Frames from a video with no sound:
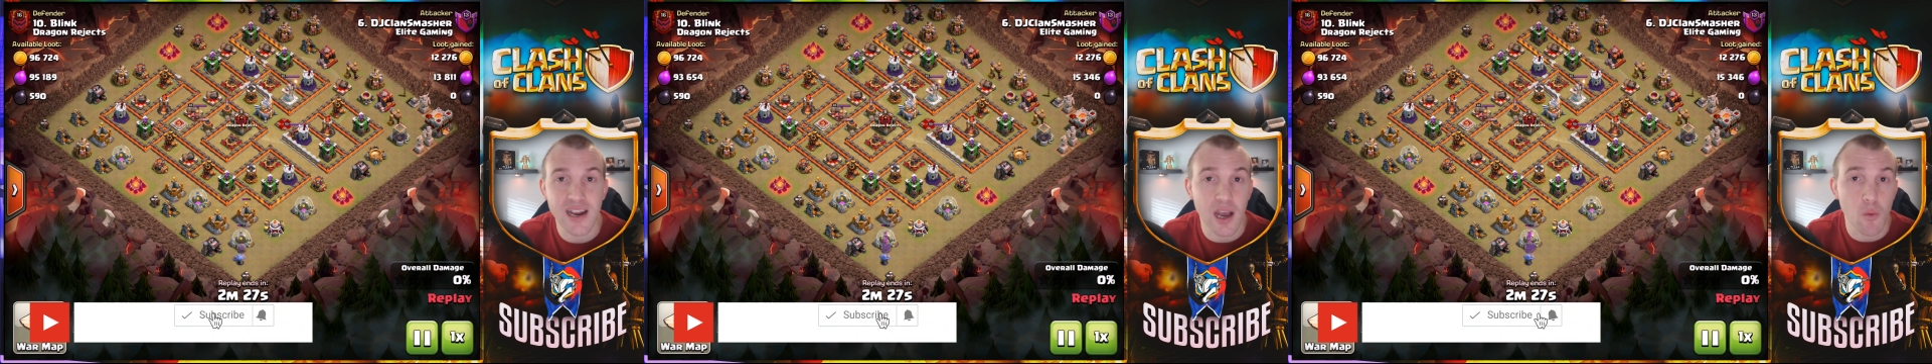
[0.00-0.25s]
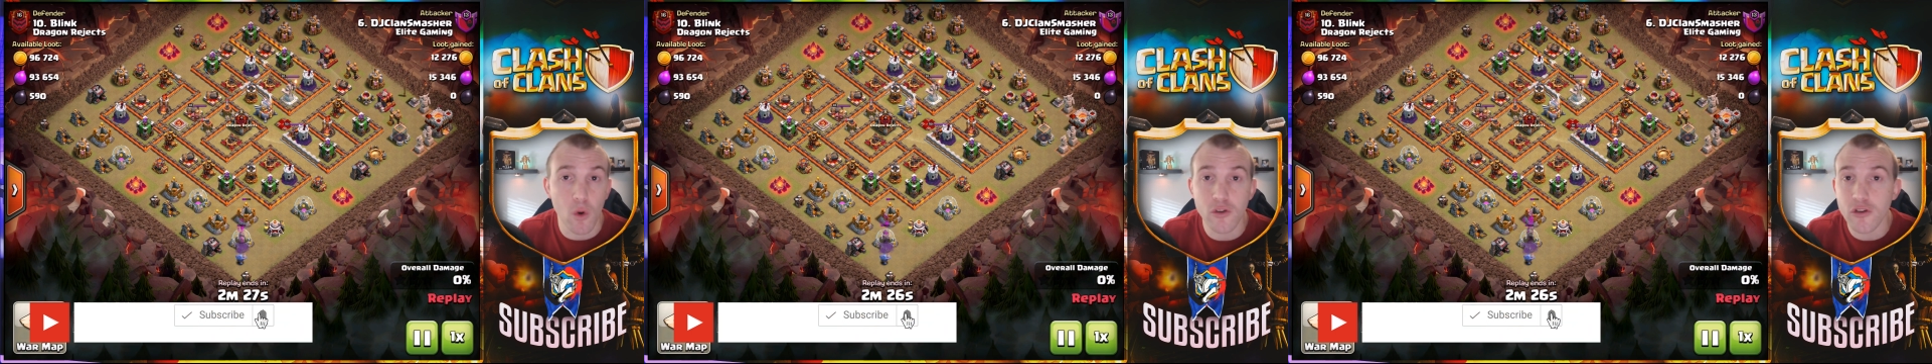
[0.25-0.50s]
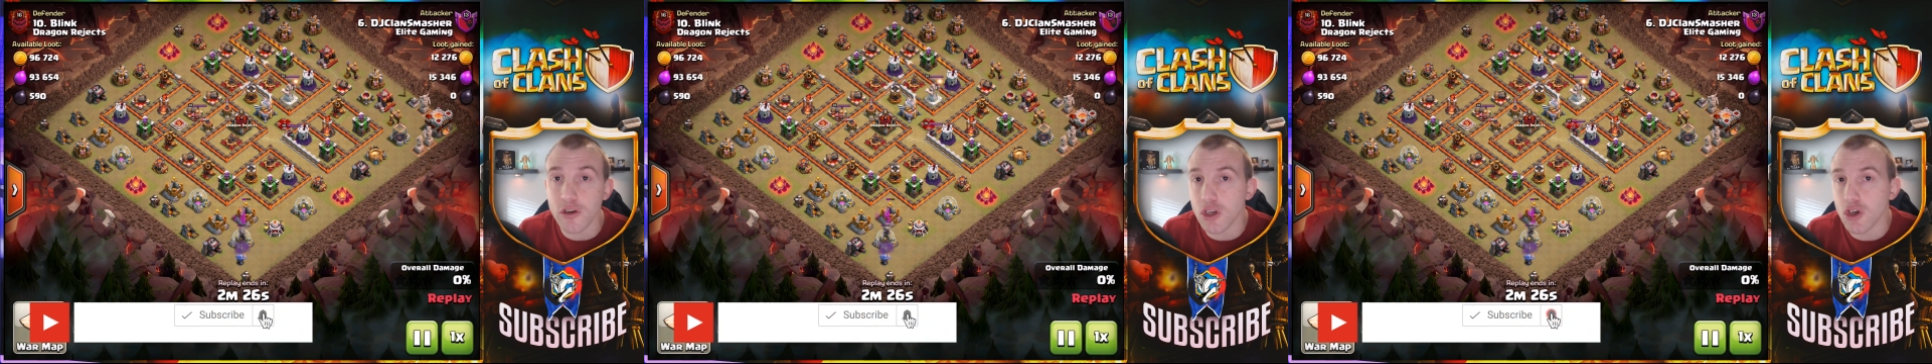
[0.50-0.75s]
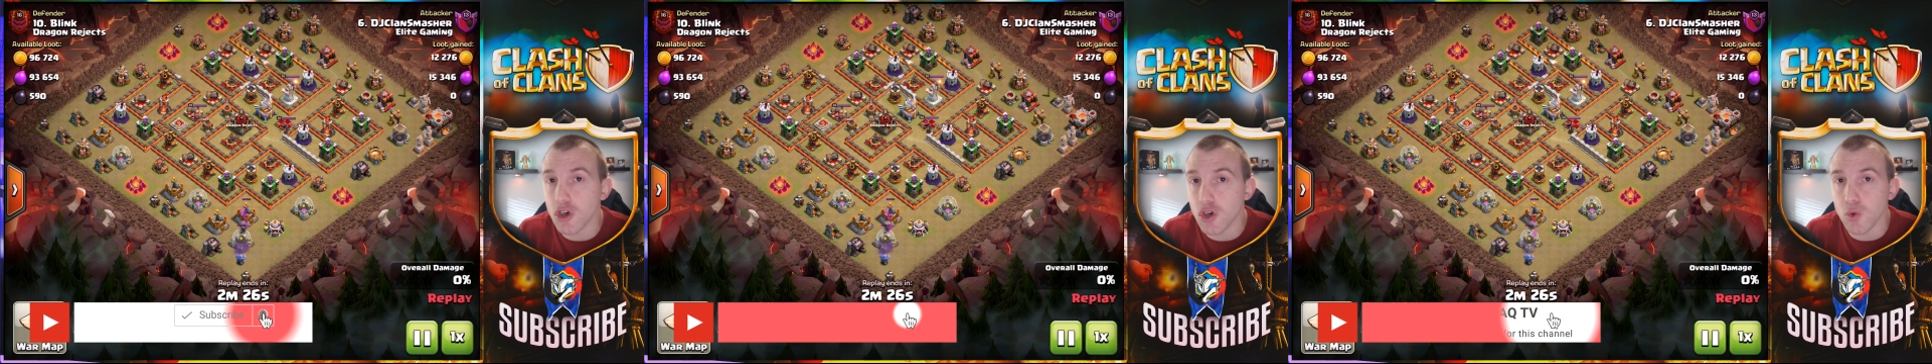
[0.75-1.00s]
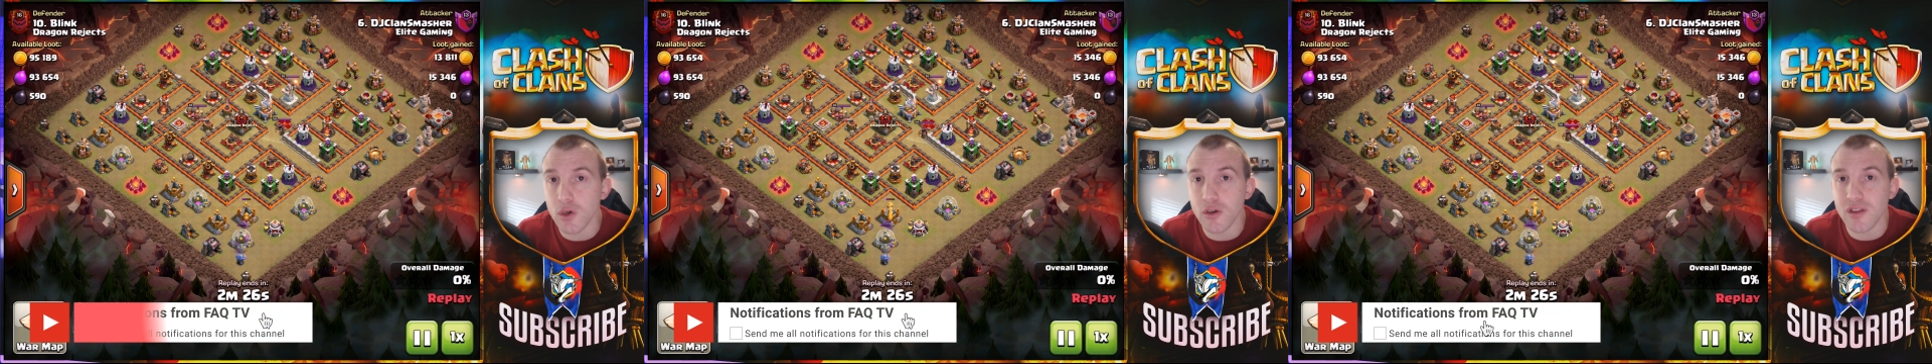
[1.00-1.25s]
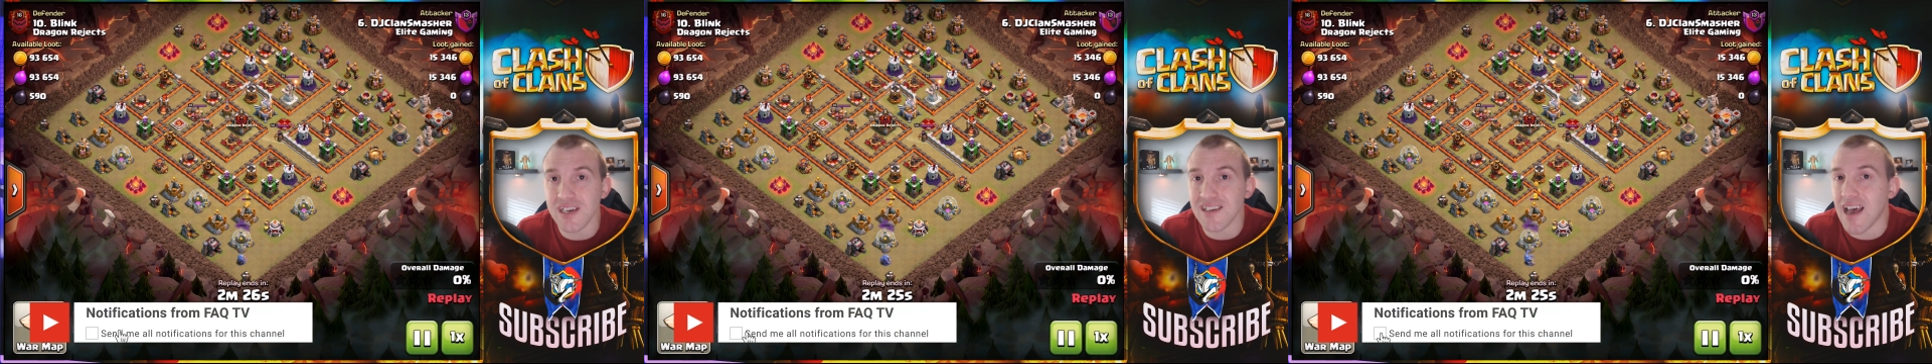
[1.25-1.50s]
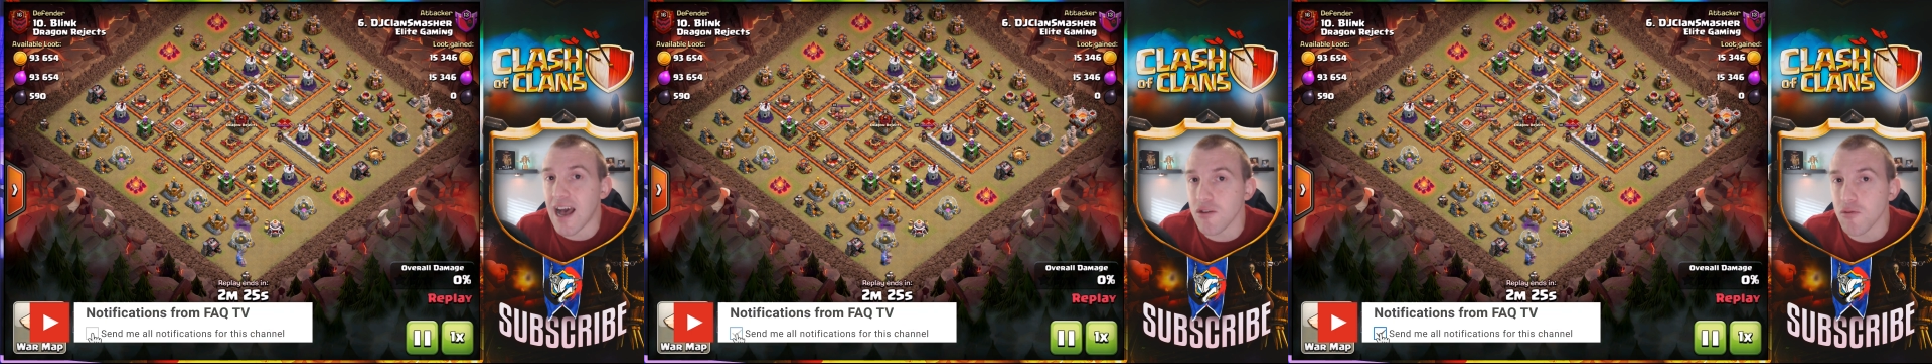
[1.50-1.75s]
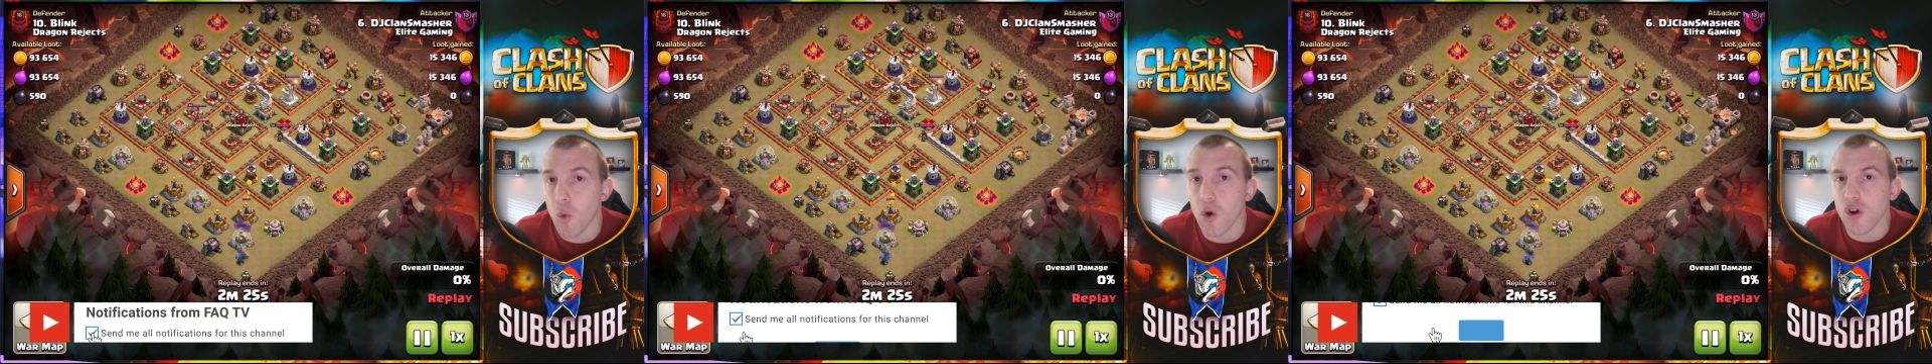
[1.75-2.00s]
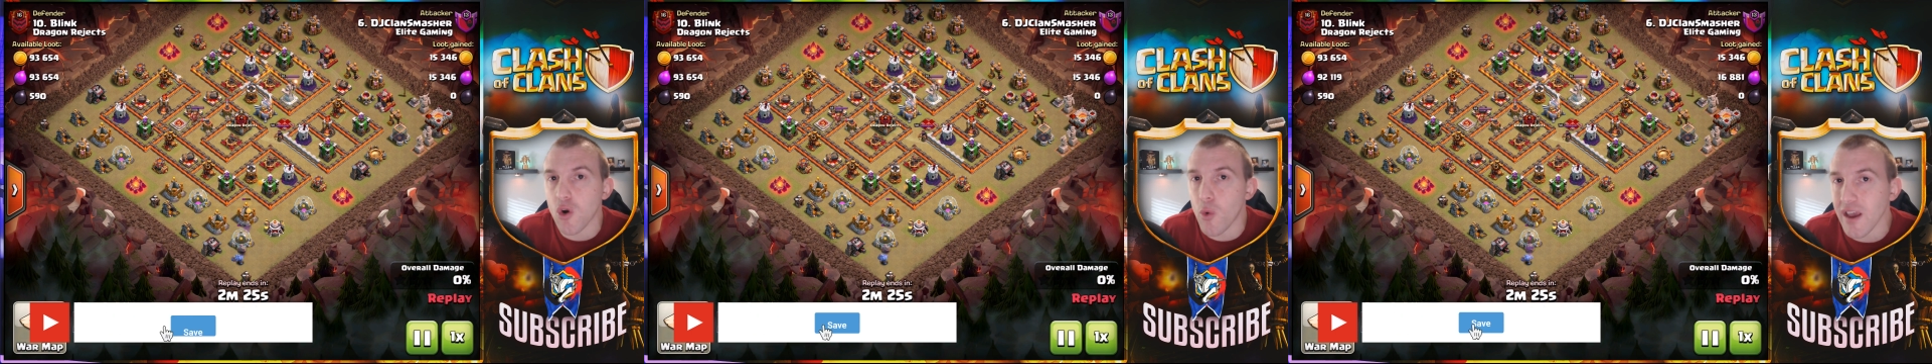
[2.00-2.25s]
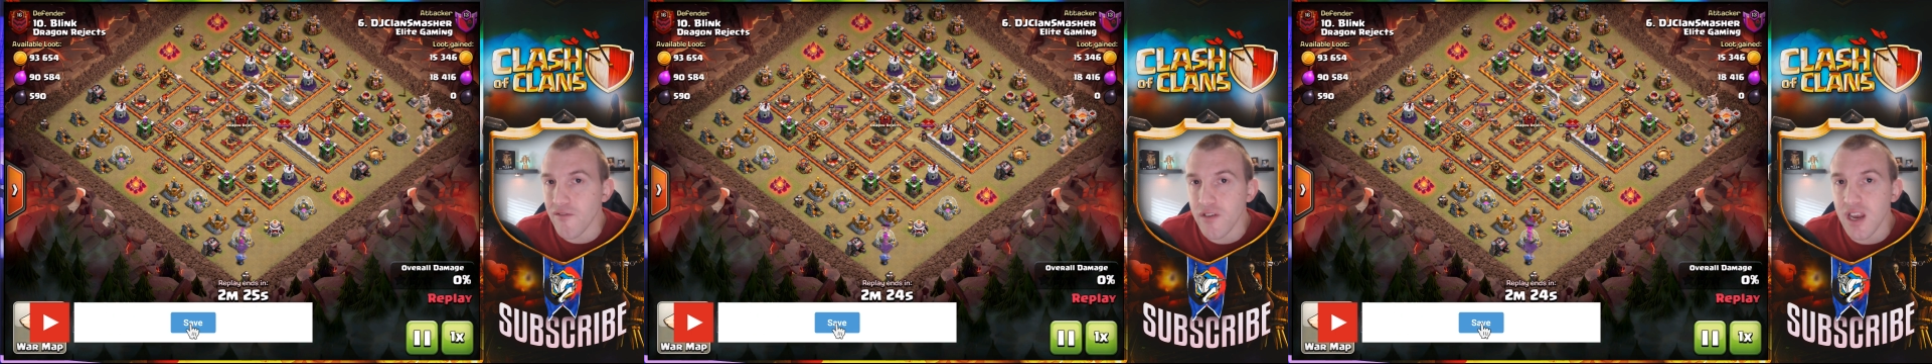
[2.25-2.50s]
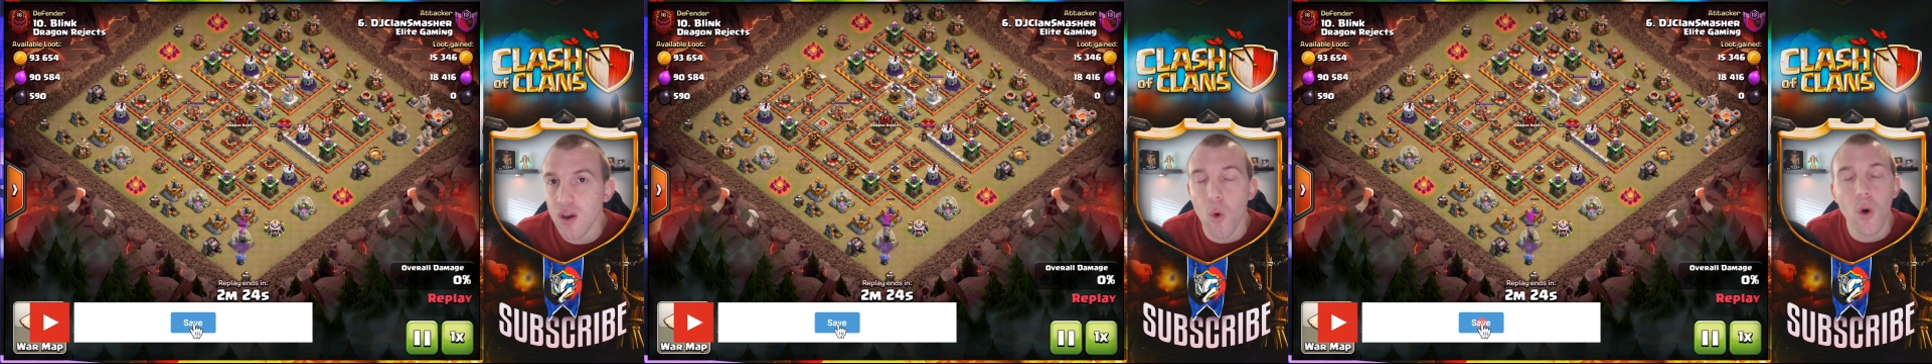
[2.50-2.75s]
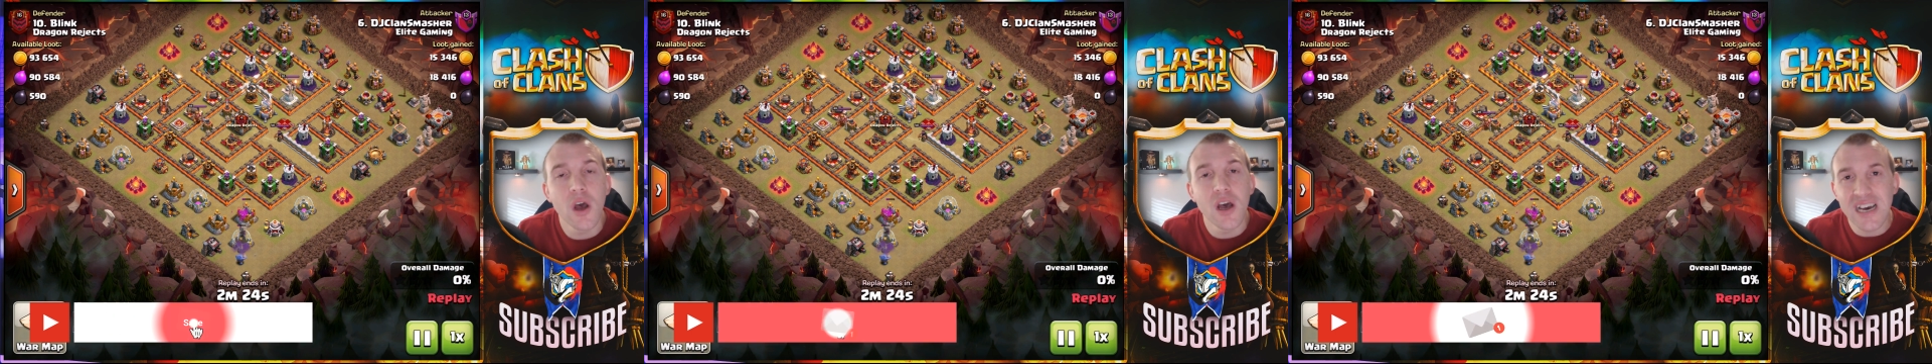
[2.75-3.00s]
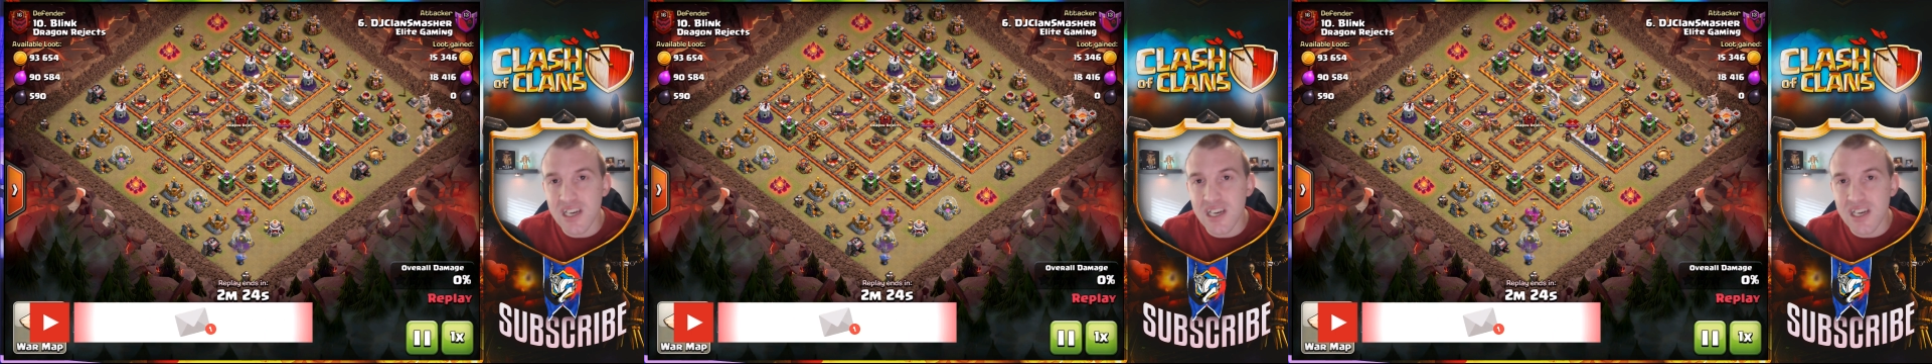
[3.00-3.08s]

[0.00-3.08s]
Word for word: and I wanted to show you this as one quick video